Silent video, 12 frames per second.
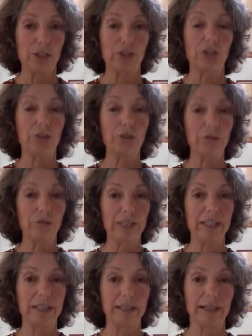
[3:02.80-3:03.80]
do
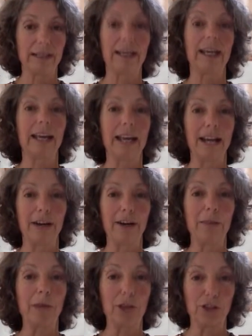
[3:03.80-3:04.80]
feel our
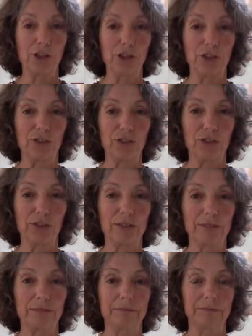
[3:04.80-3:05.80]
emotions.
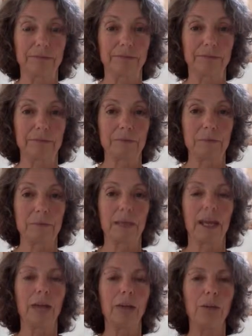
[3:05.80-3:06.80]

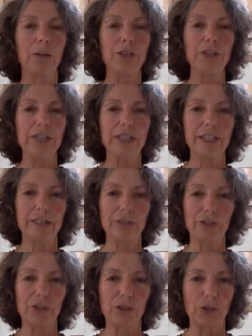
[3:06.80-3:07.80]
And I want you to give a
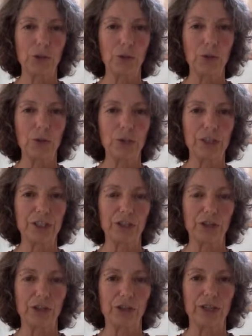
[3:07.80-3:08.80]
score to your
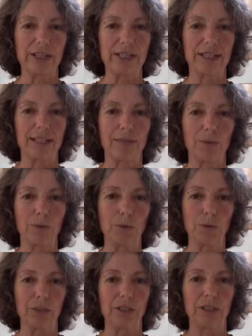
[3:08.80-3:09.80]
stress
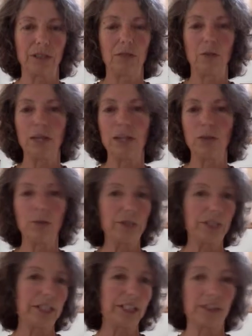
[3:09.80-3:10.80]
levels, where 0
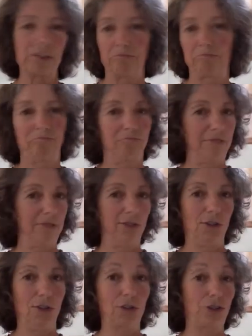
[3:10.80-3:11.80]
is
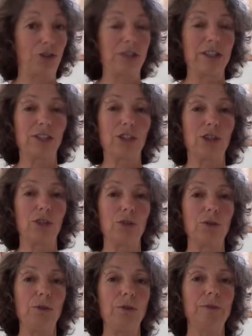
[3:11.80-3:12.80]
not stressed at
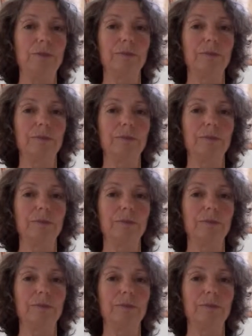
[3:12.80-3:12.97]
all,